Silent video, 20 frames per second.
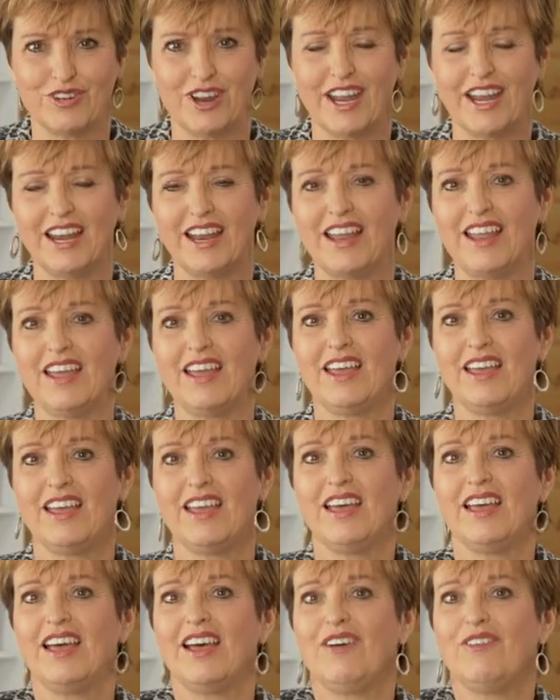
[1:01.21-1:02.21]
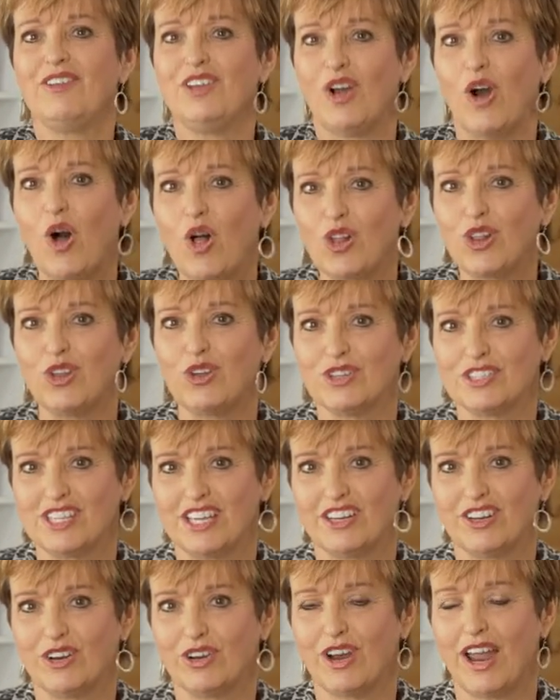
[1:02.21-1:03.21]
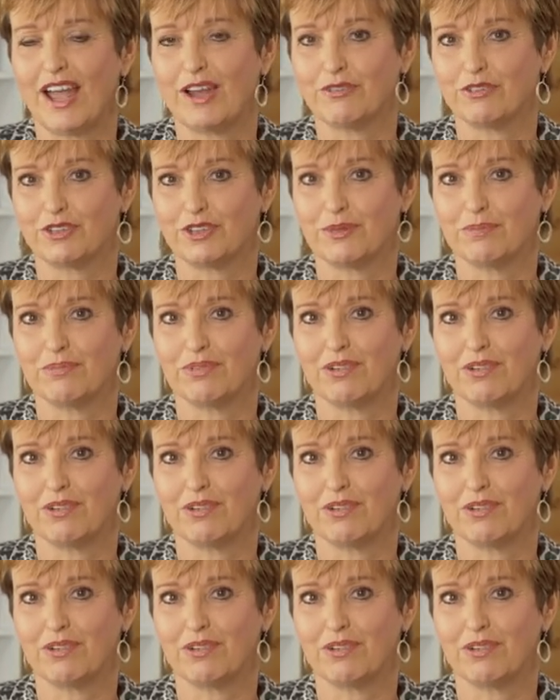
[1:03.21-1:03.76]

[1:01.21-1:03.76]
right? We all looked at her after the